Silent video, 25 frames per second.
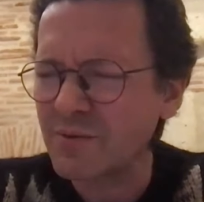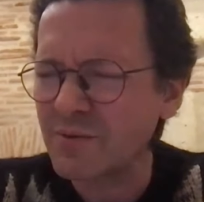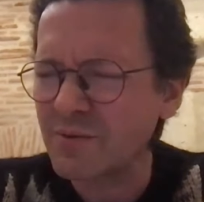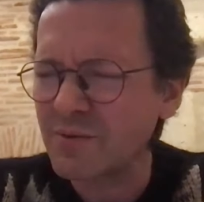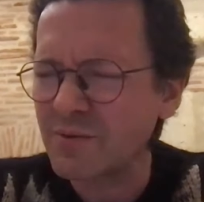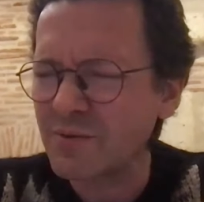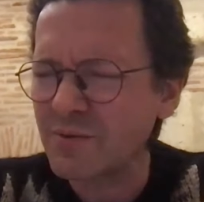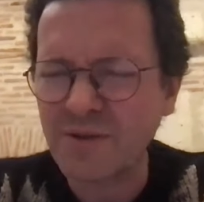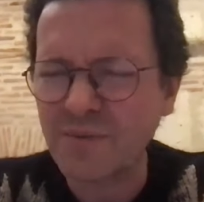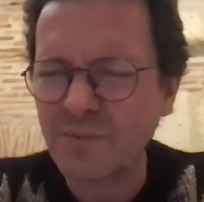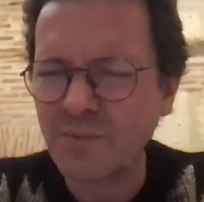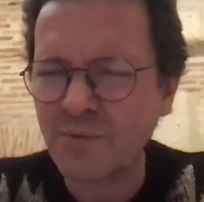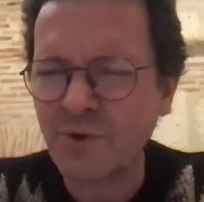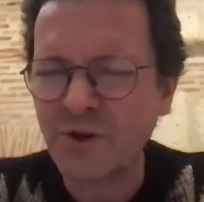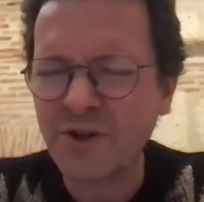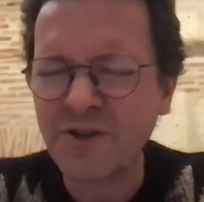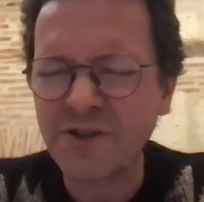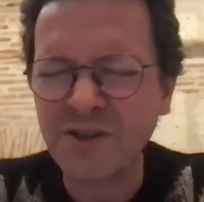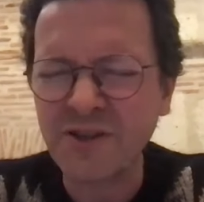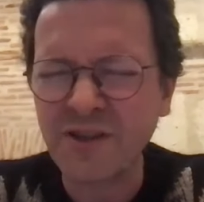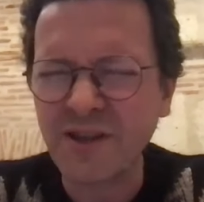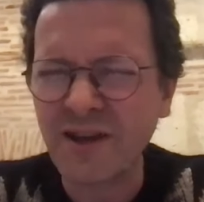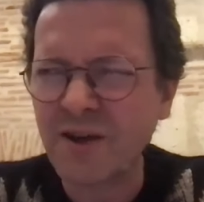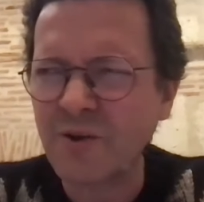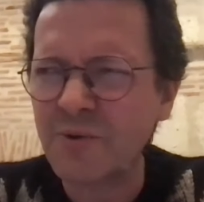was it
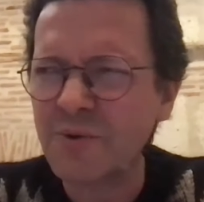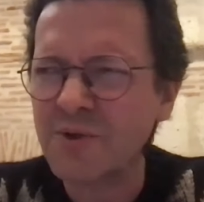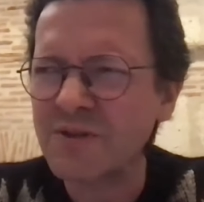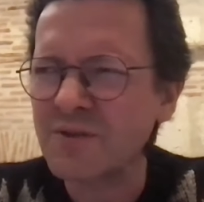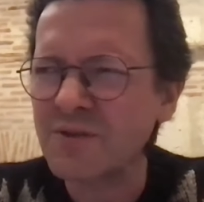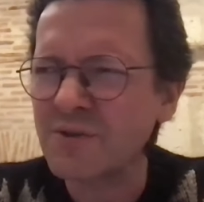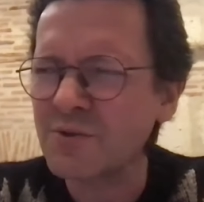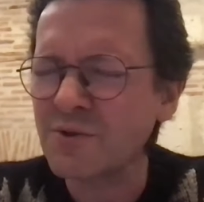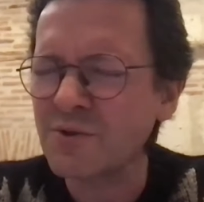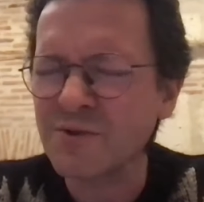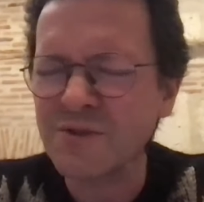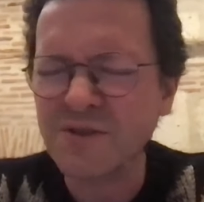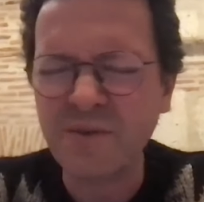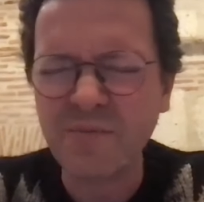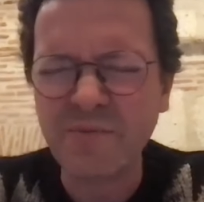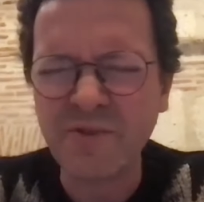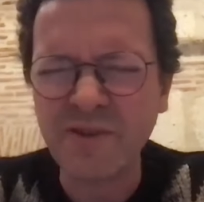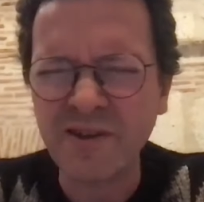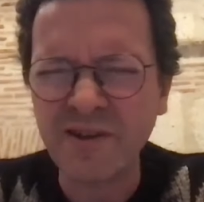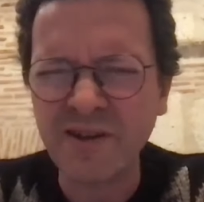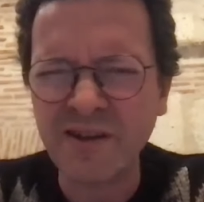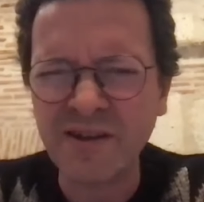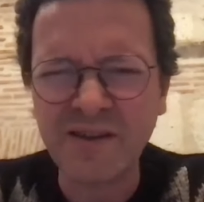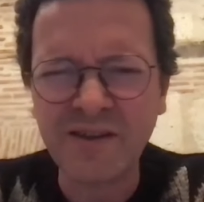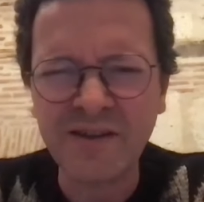Project Aristotle,
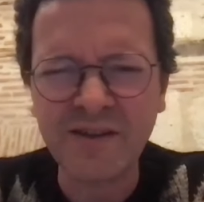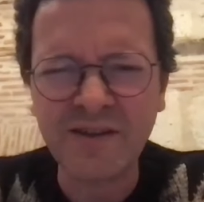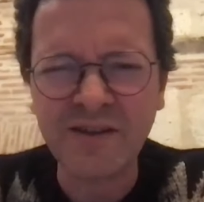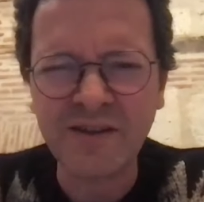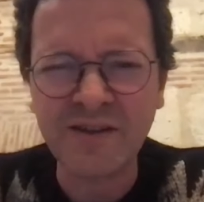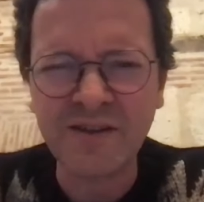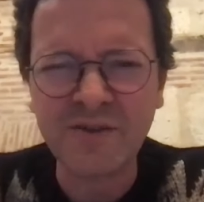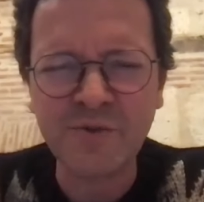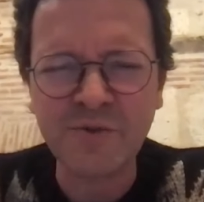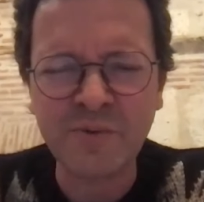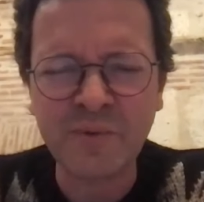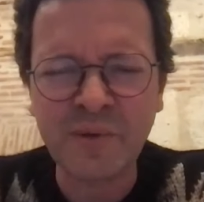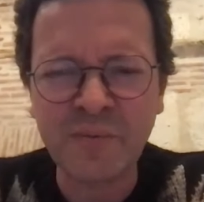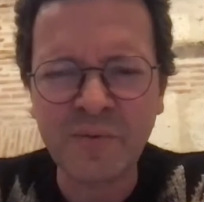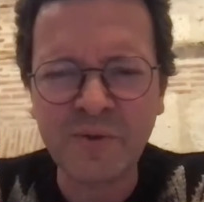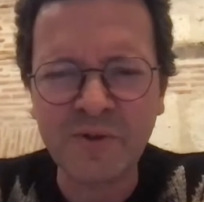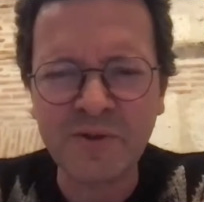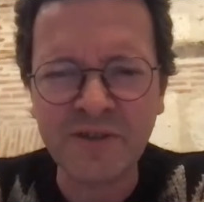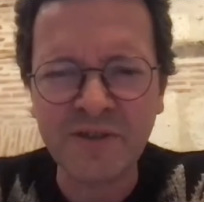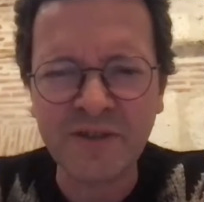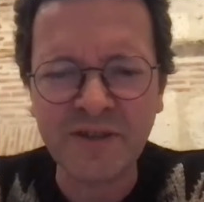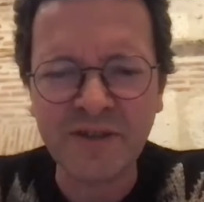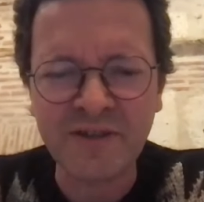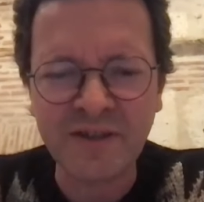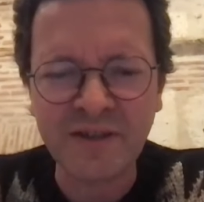something like that? I can't remember
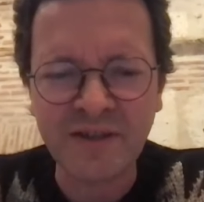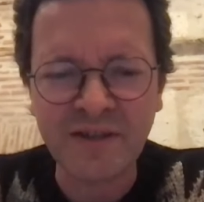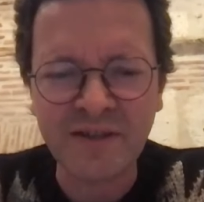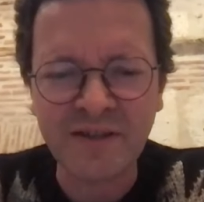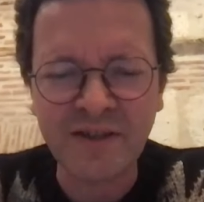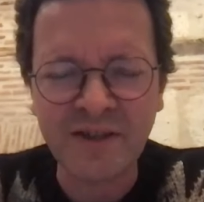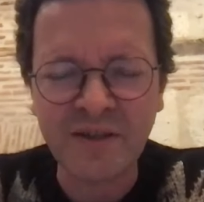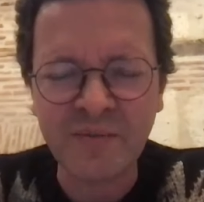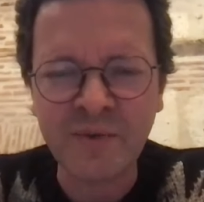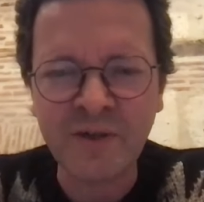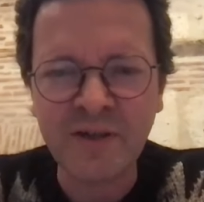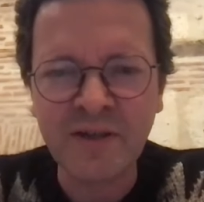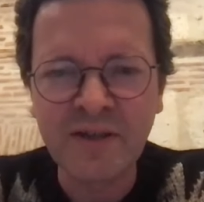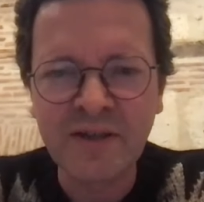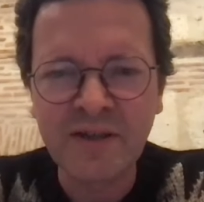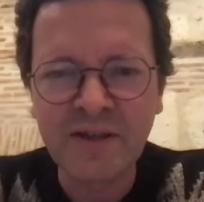the exact name.